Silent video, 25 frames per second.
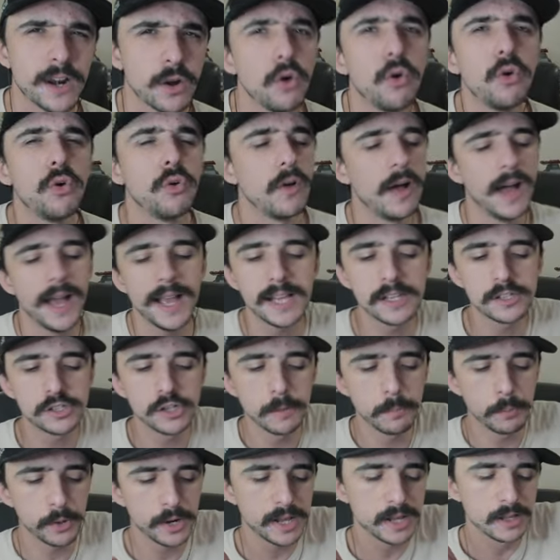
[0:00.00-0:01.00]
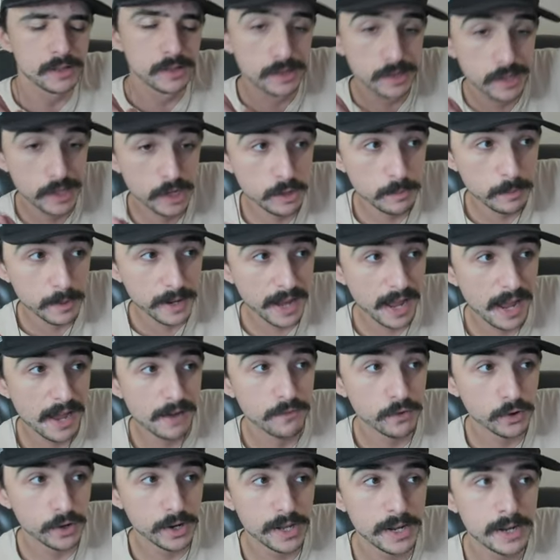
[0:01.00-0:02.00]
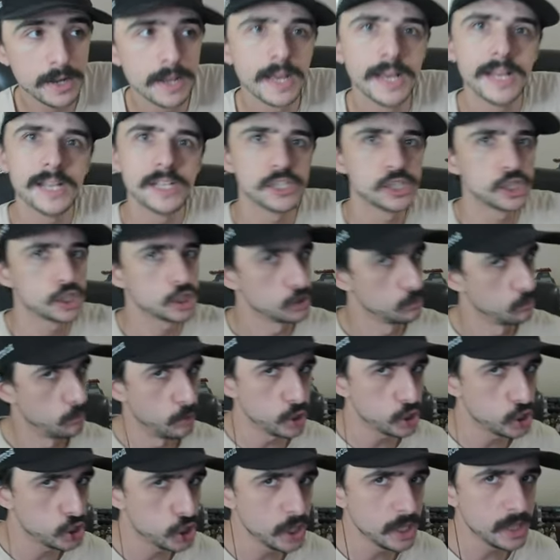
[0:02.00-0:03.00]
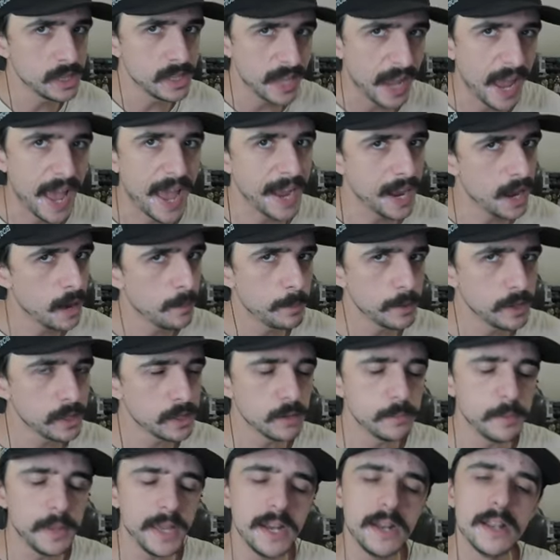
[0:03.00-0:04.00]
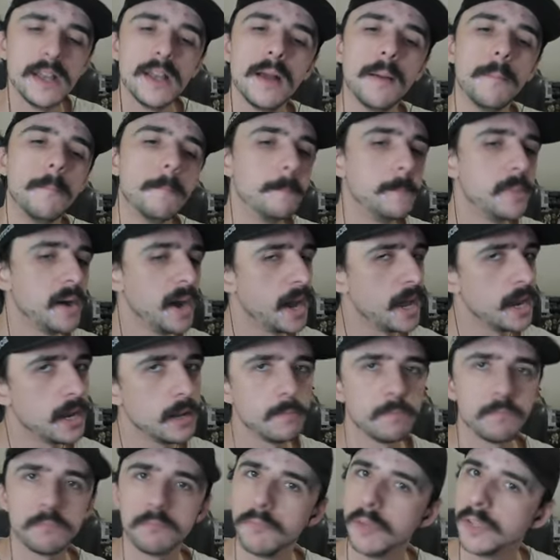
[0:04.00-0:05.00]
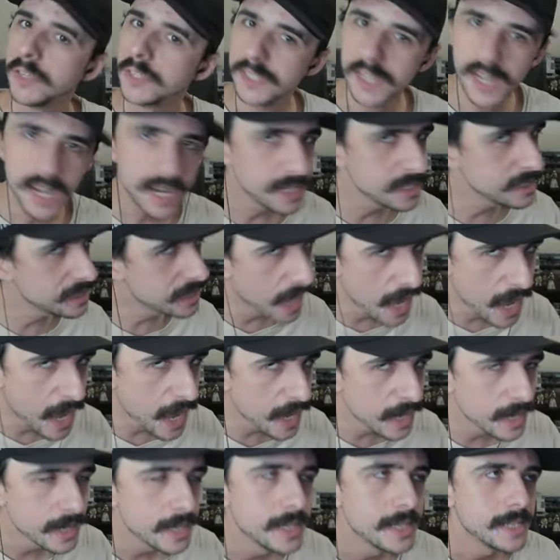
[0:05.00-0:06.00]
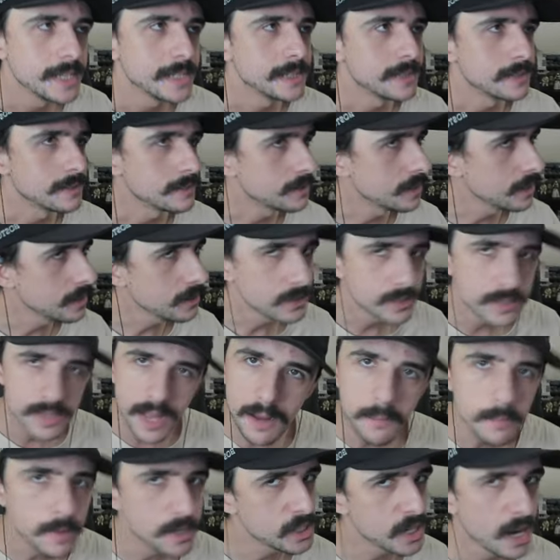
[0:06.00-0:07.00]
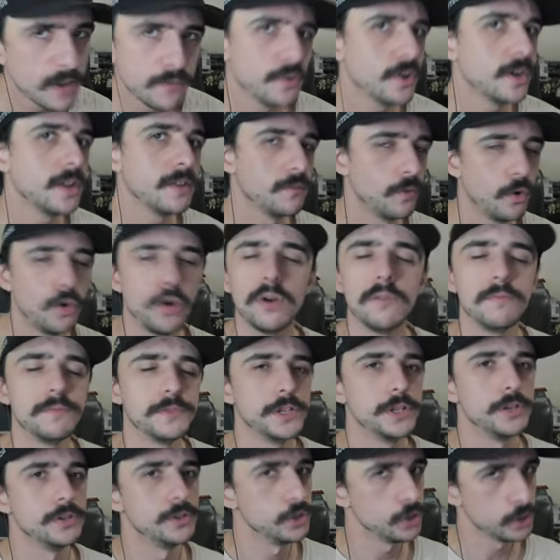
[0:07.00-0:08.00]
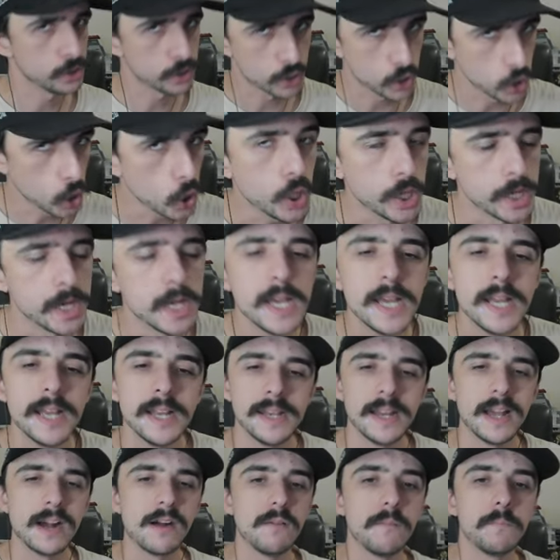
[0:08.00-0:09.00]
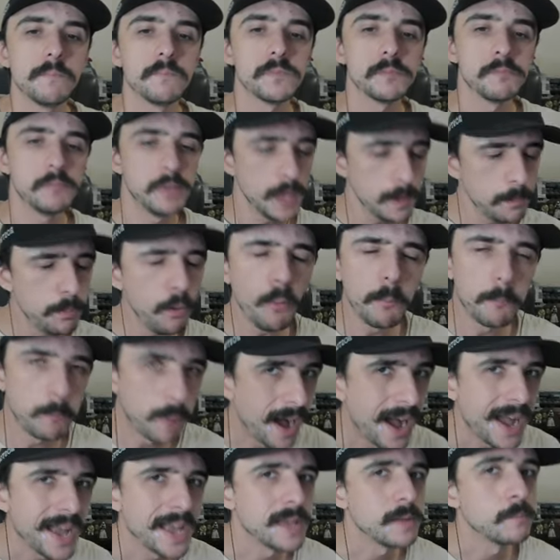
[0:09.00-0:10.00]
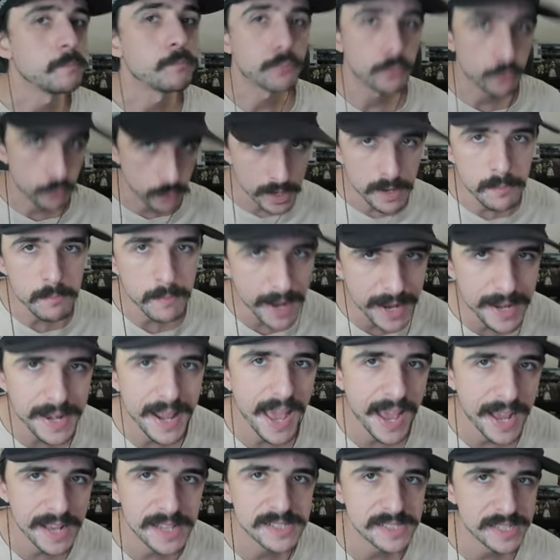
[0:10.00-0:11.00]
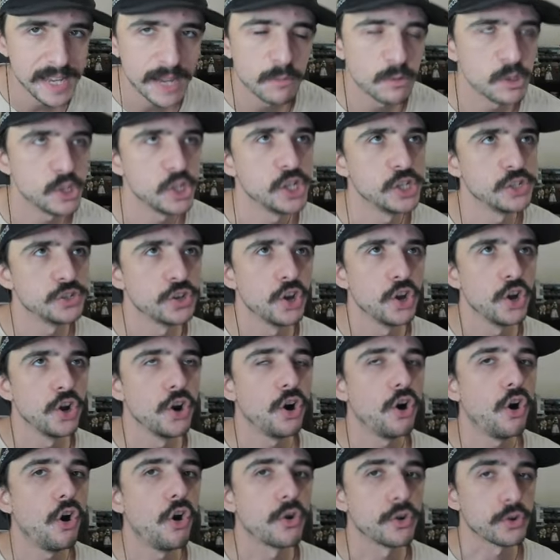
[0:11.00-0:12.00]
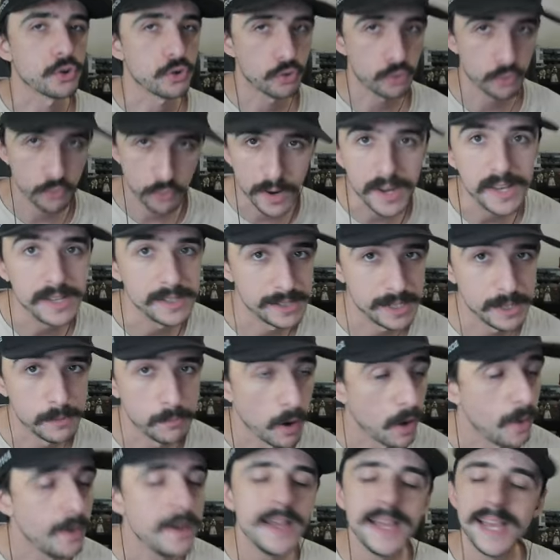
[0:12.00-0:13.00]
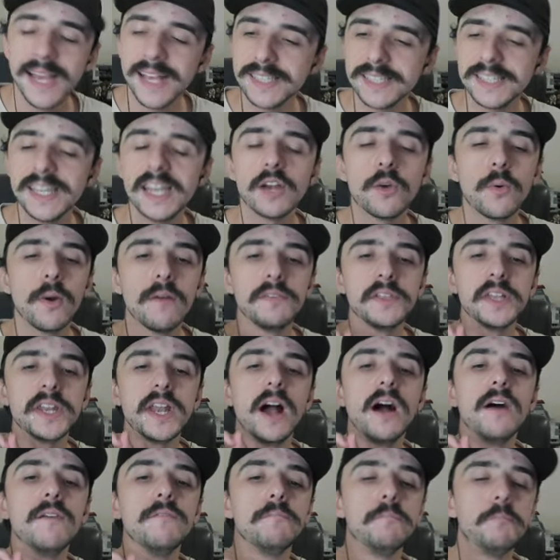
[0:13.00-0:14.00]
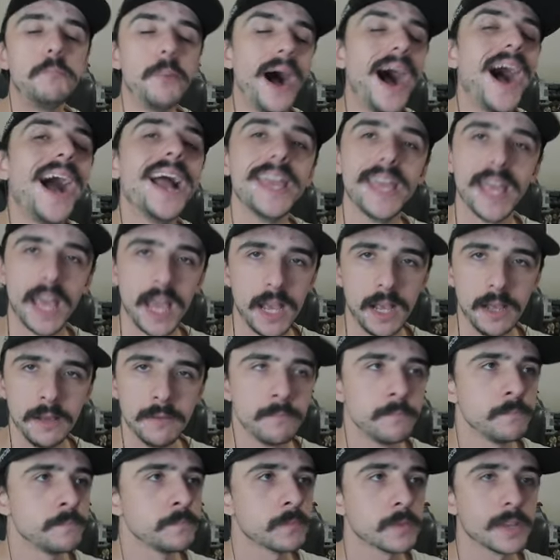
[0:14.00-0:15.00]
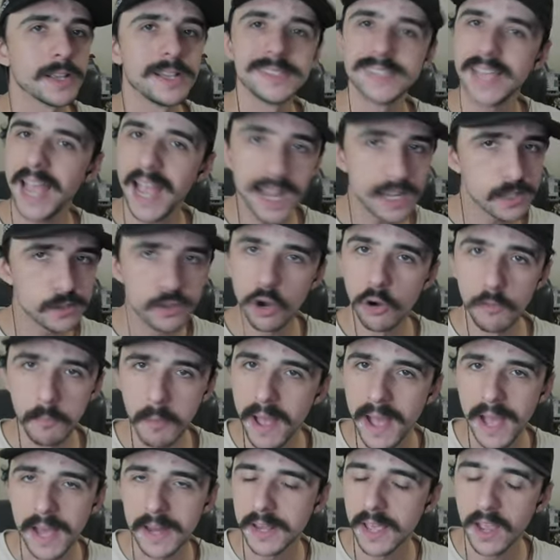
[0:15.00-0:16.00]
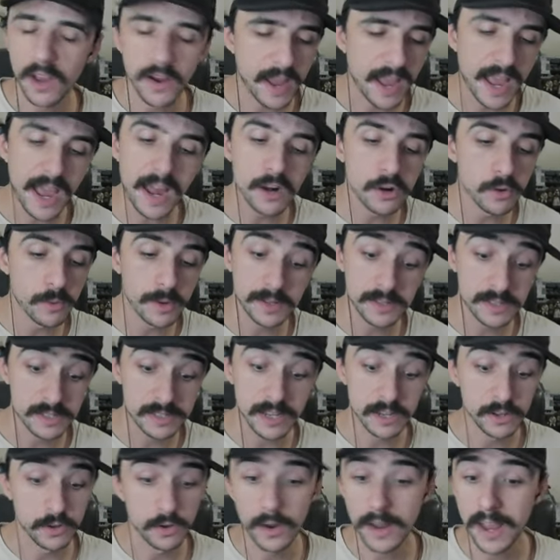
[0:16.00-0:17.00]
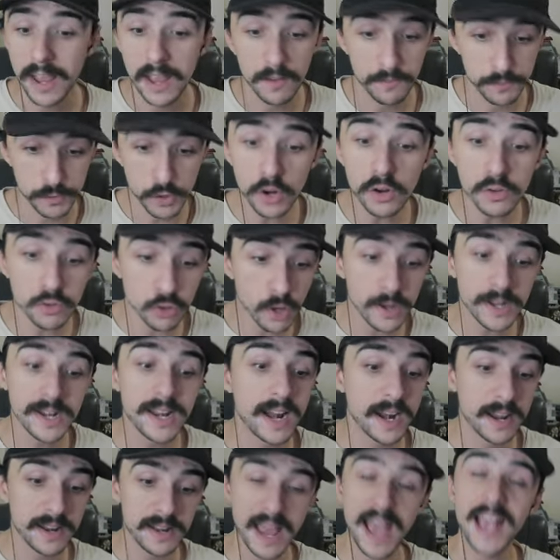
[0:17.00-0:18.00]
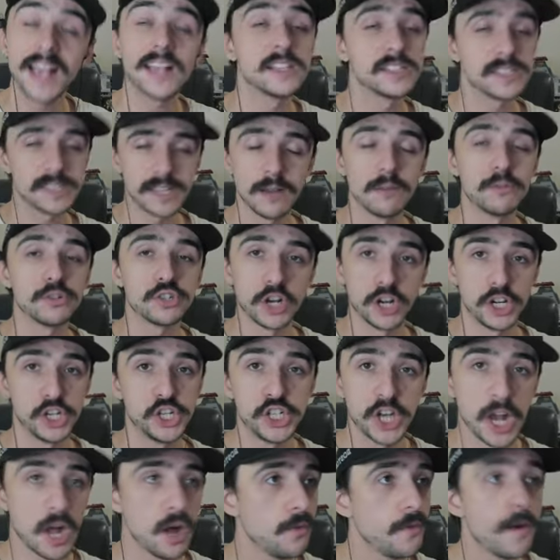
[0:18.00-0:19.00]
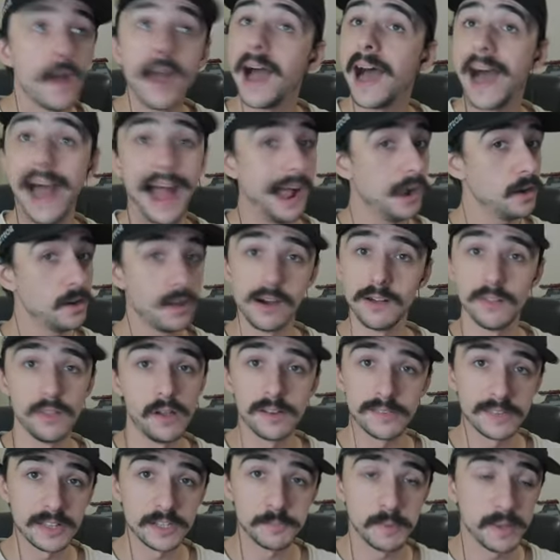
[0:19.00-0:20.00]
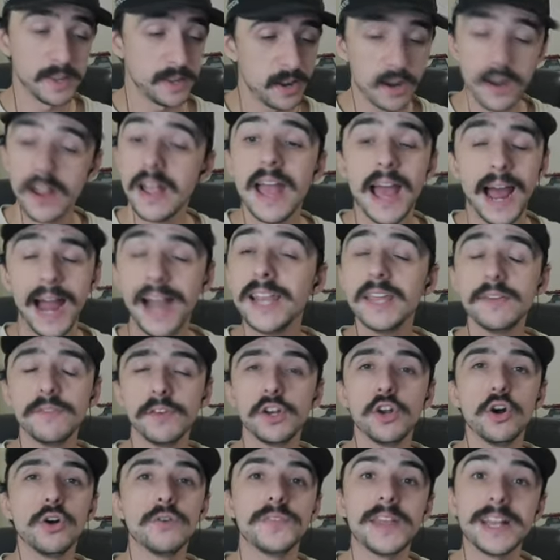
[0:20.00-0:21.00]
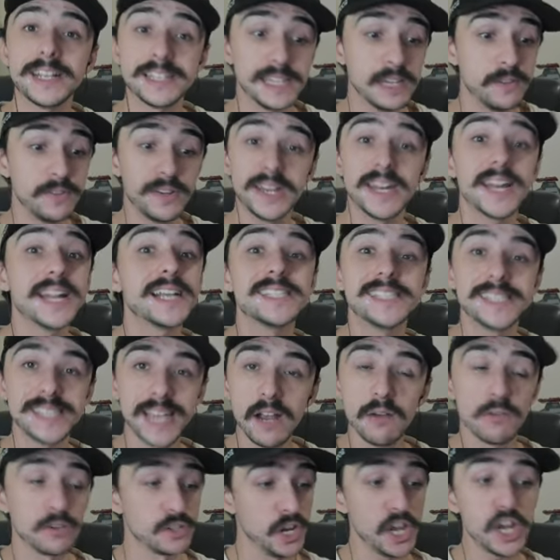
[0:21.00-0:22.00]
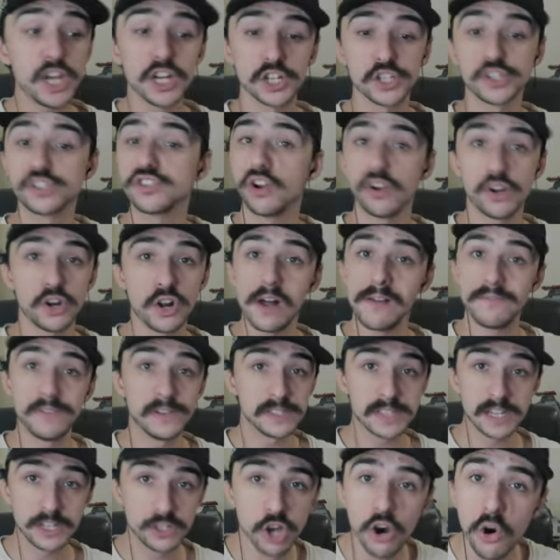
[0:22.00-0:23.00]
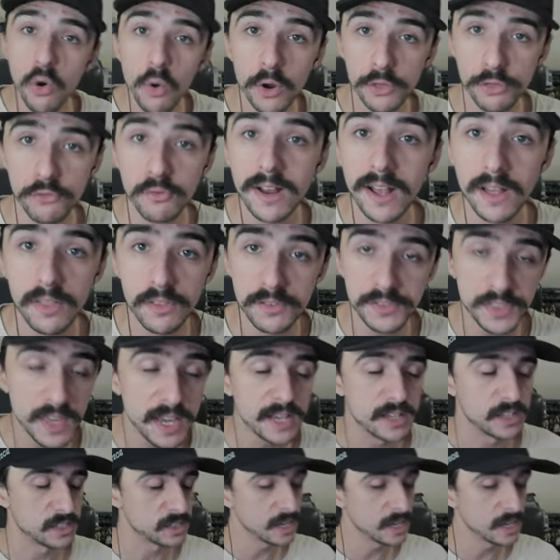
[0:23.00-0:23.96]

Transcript: all. I guess you're putting a little bit of effort in, smushing the egg up a little bit, but besides that, there's not much effort involved, dude. You're good. Now, people buying pre made egg sandwiches are crazy, bro. It's the equivalent of buying because eggs go bad. Okay, I don't know what to tell you, okay? If you're looking at an egg sandwich on a shelf, I don't know how long that's been there. I don't even know if that's even an egg sandwich. It could have started off as like two or three other things.